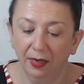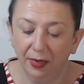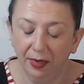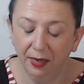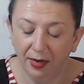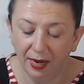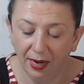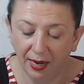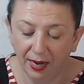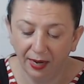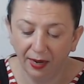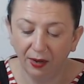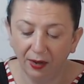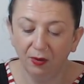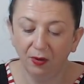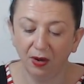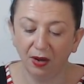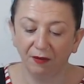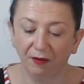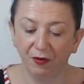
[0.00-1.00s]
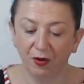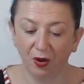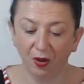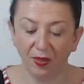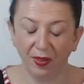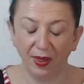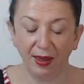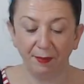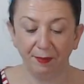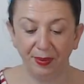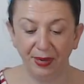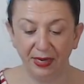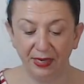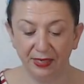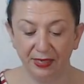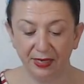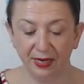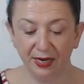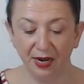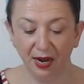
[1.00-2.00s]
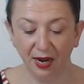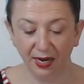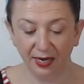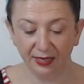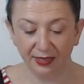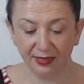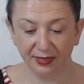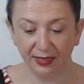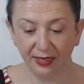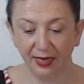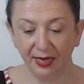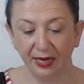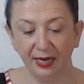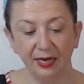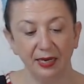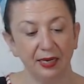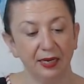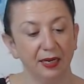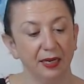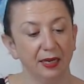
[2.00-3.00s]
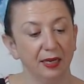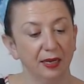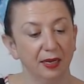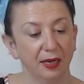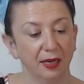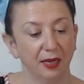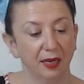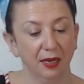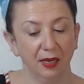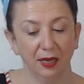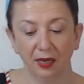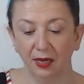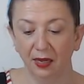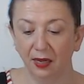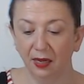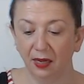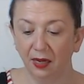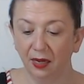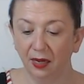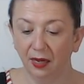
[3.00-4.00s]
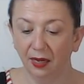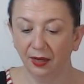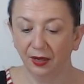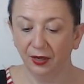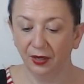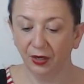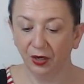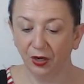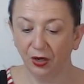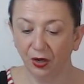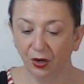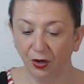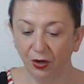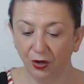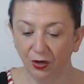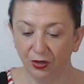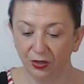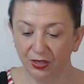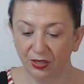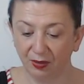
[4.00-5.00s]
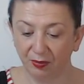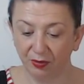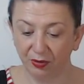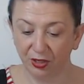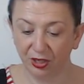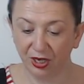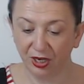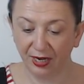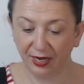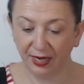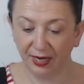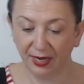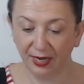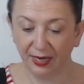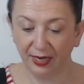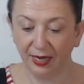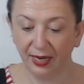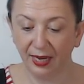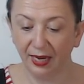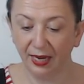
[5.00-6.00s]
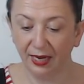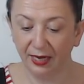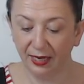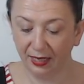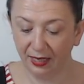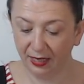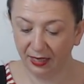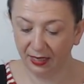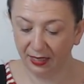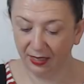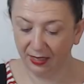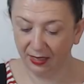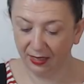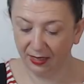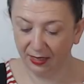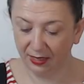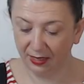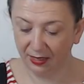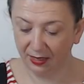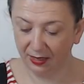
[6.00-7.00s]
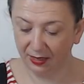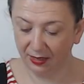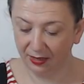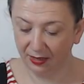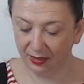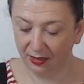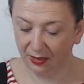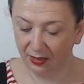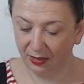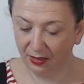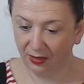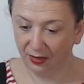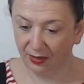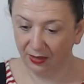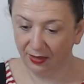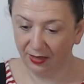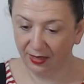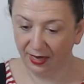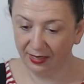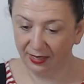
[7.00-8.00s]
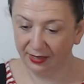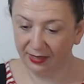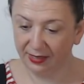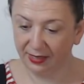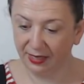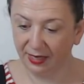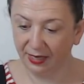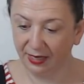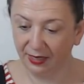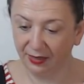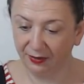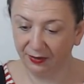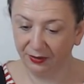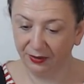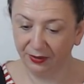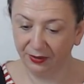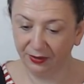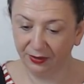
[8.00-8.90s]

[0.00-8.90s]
Now I've got that pinned nicely. Can go double check it again. That down.